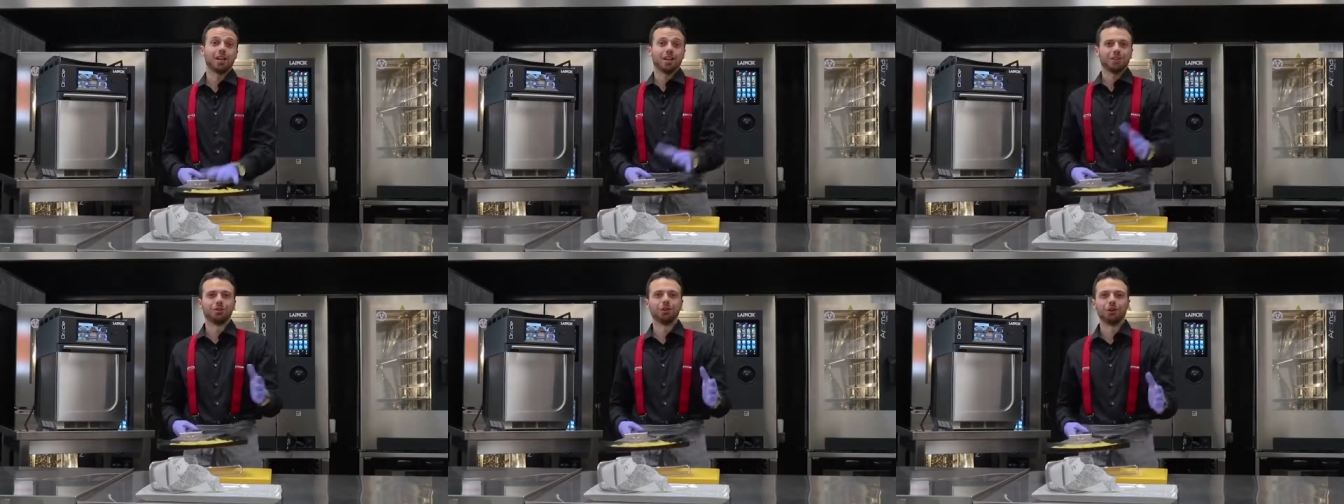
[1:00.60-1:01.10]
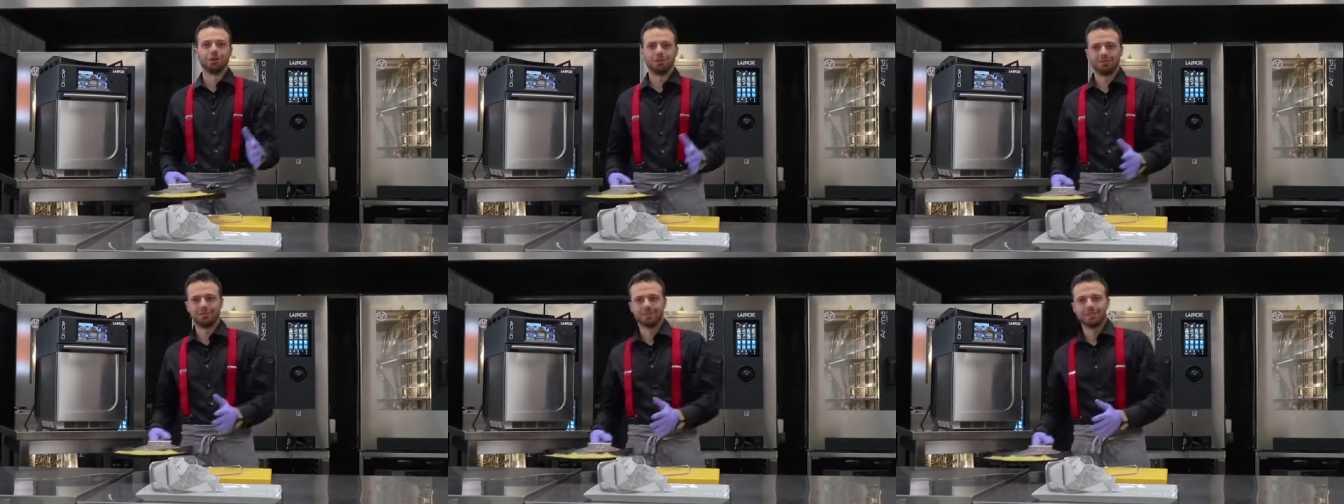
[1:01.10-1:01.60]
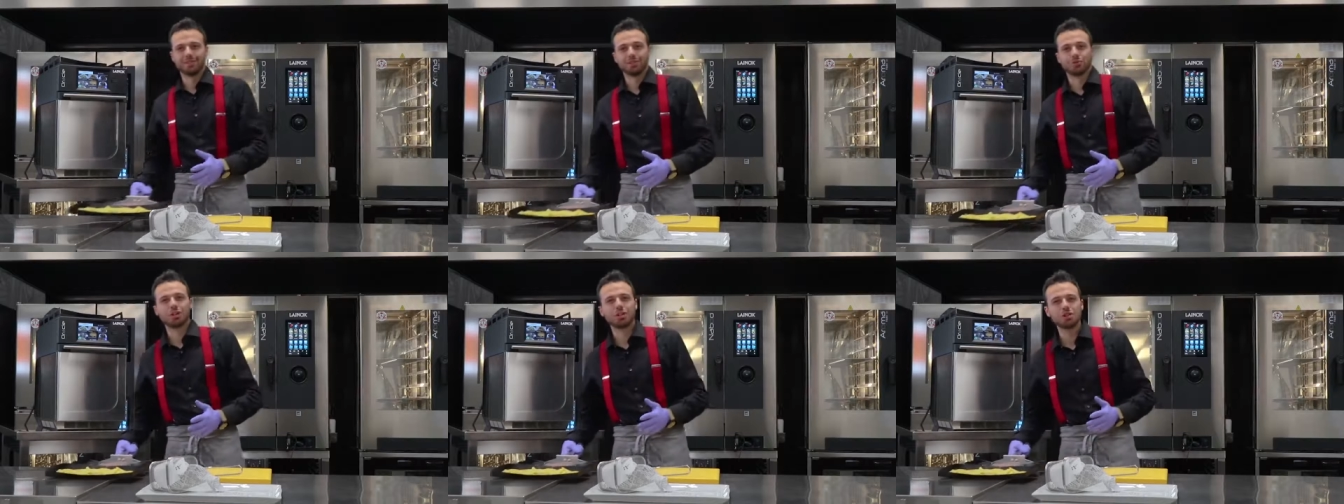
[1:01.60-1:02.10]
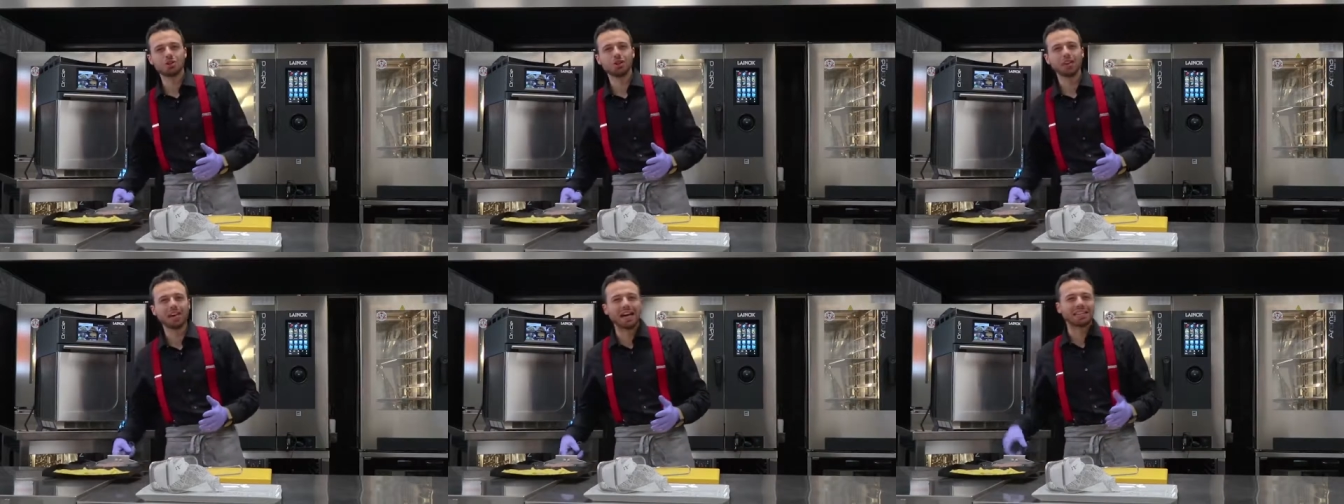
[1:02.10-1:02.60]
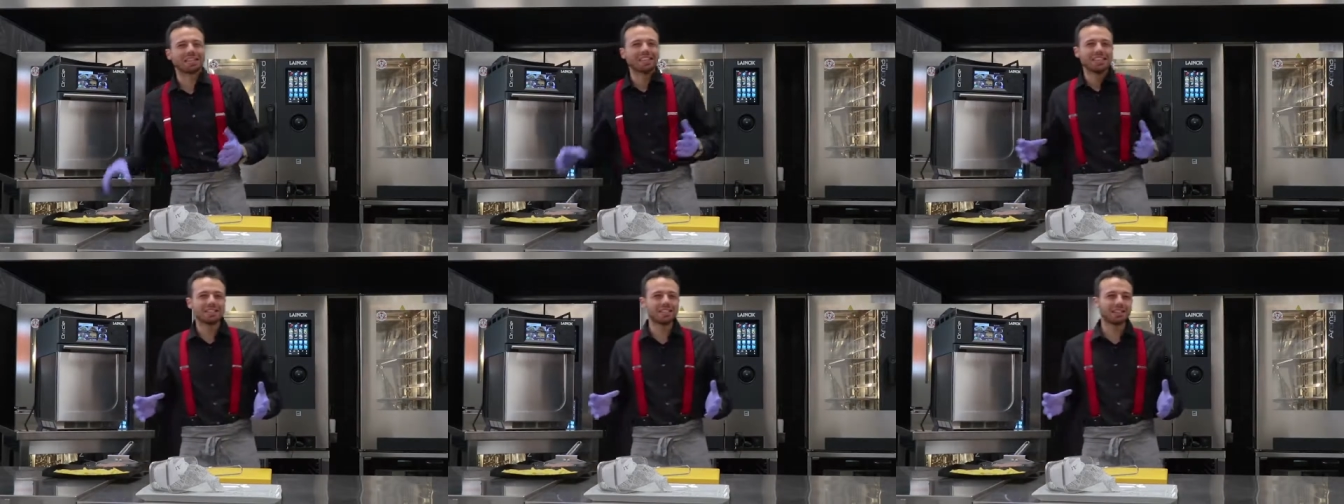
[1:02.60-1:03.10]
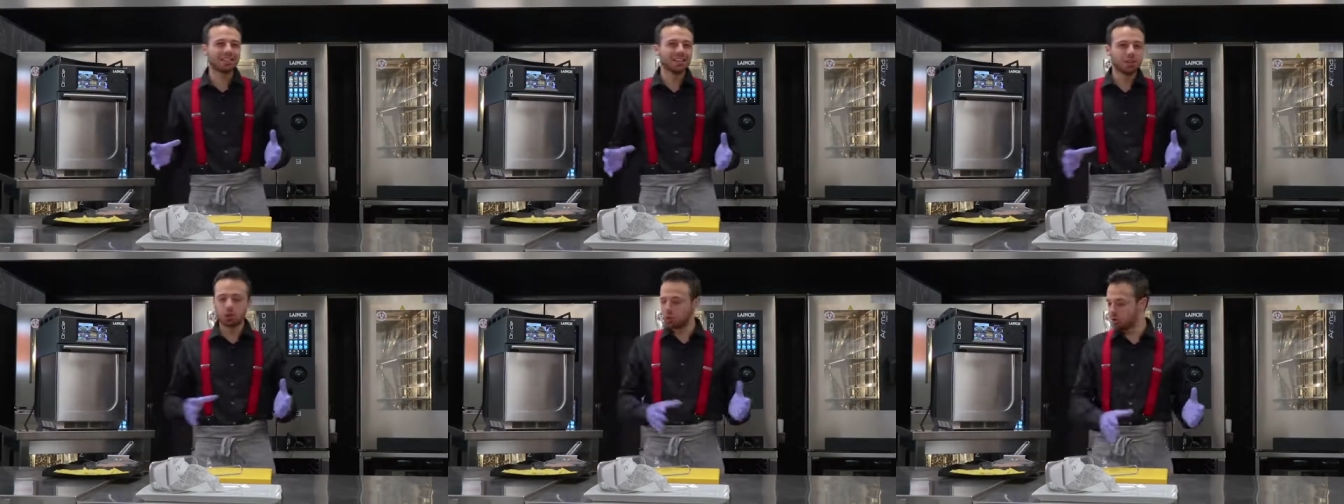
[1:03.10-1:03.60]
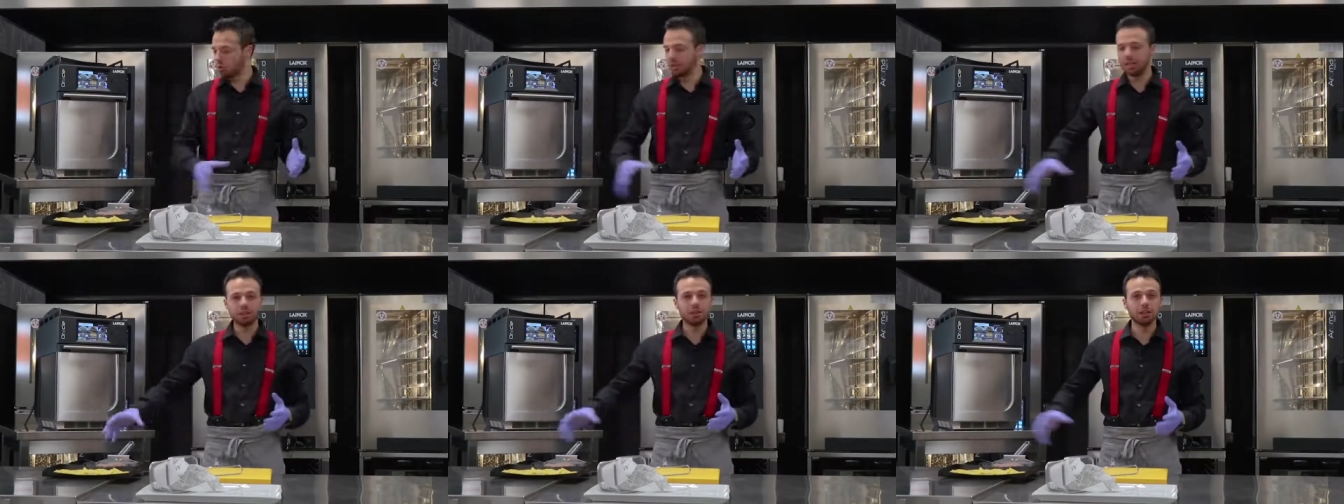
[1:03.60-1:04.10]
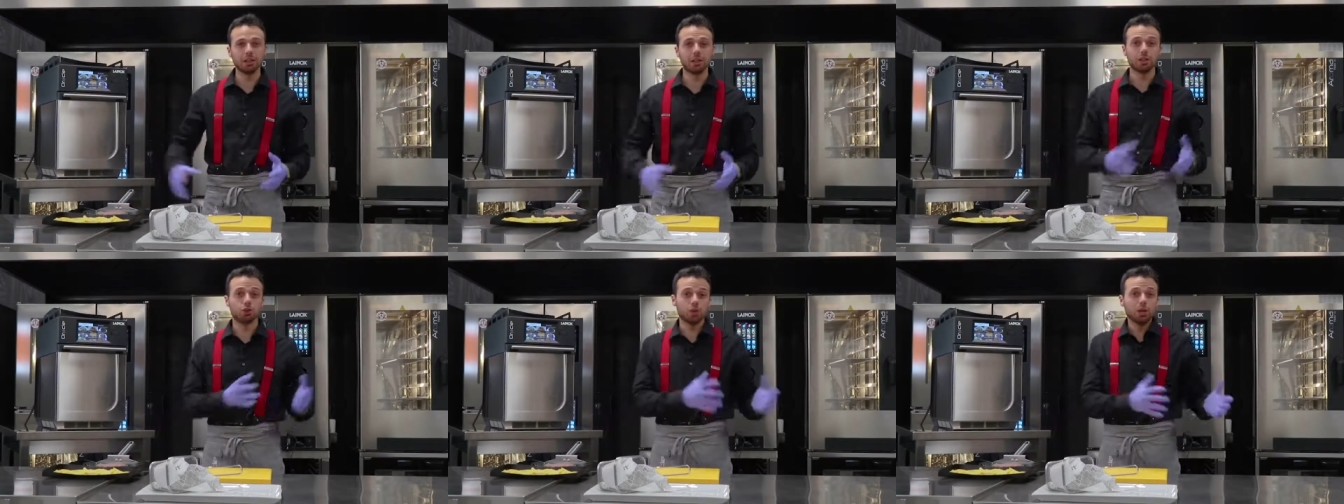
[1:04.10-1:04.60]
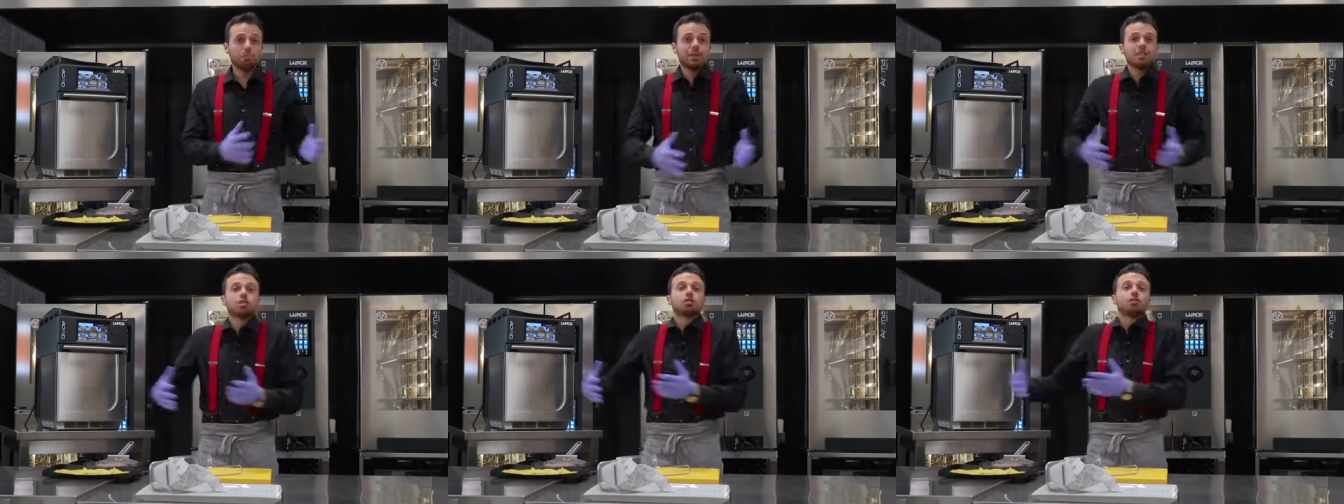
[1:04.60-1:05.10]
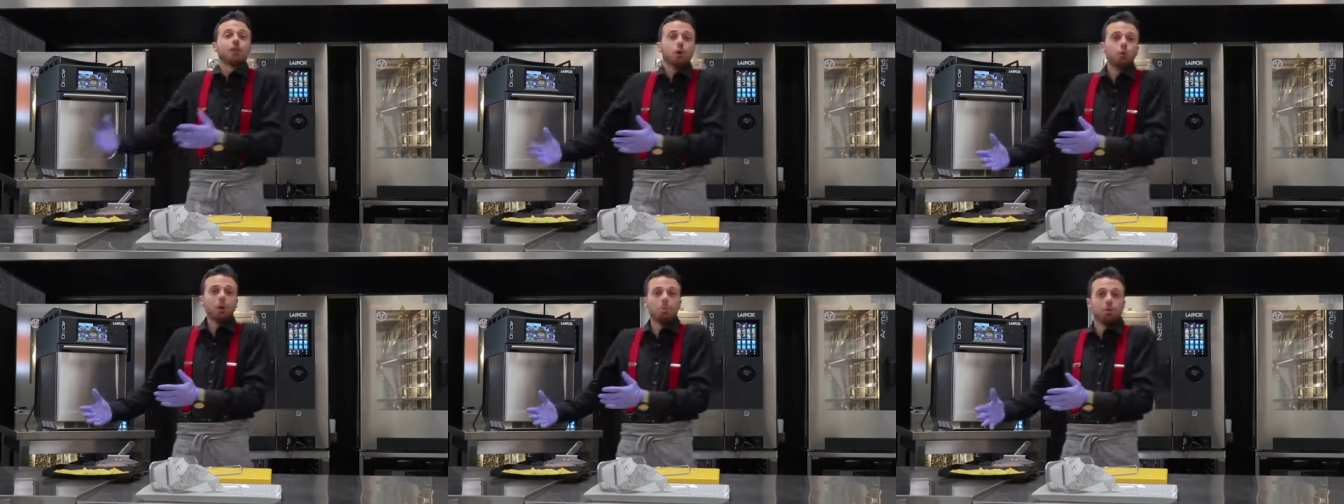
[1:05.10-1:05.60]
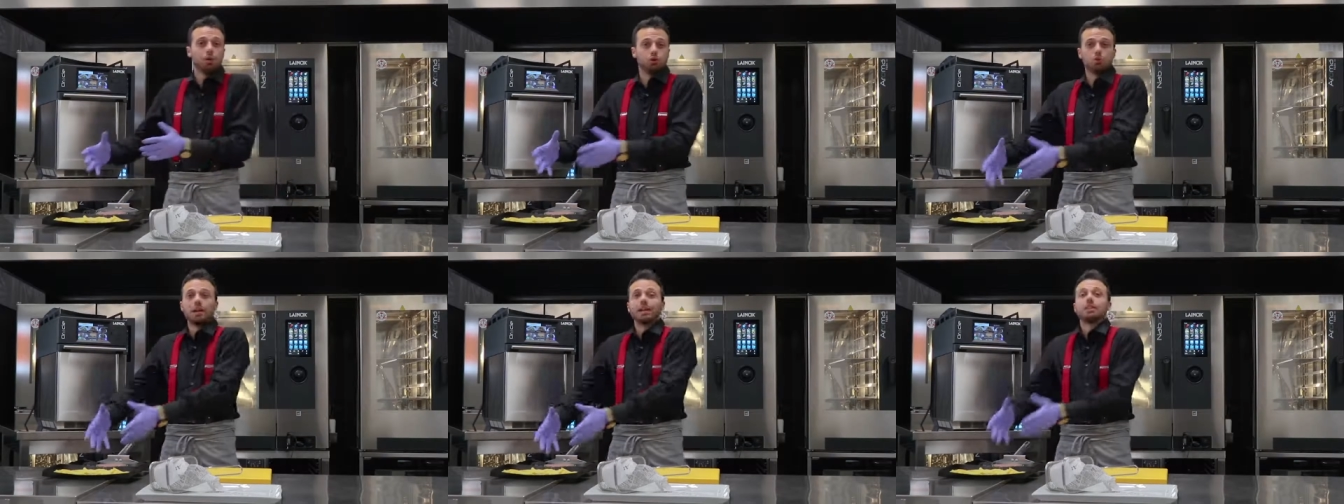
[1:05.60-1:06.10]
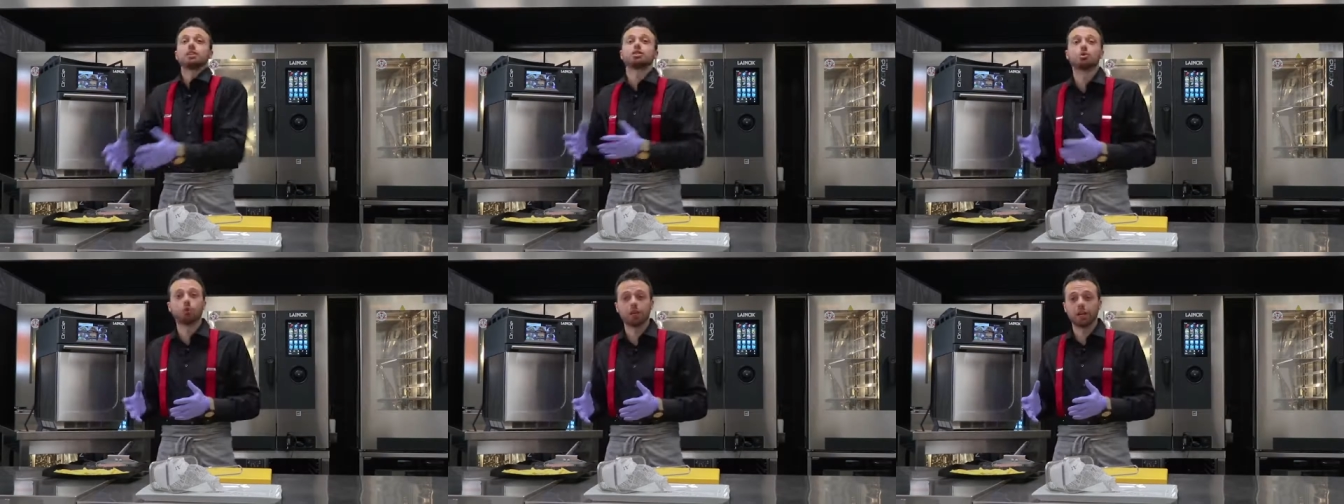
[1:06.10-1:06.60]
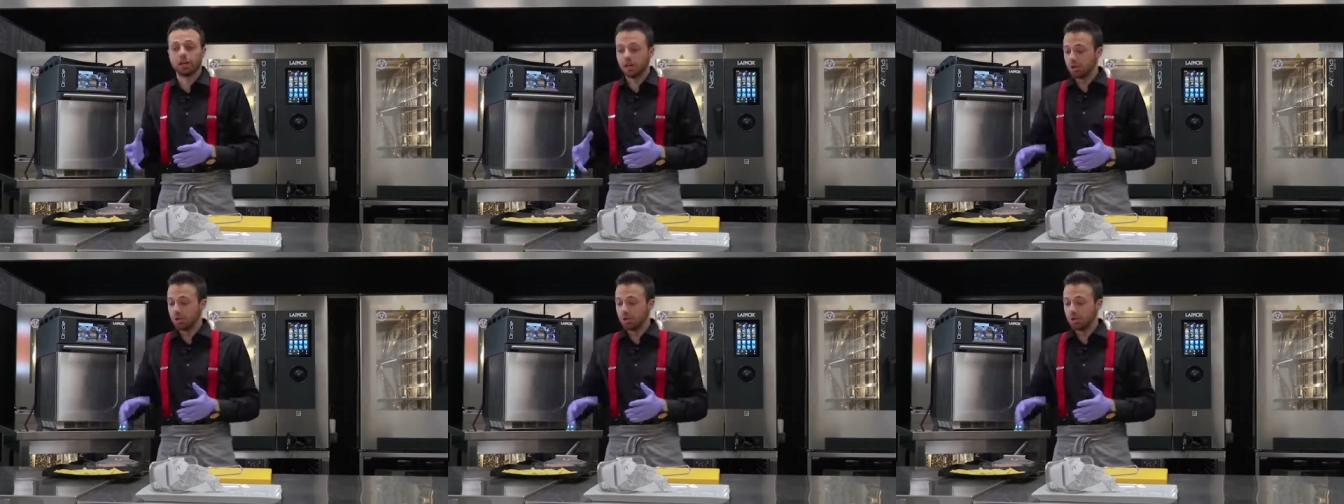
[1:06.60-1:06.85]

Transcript: You know, traditionally at least you should need 3 pieces of equipment to make this cooking,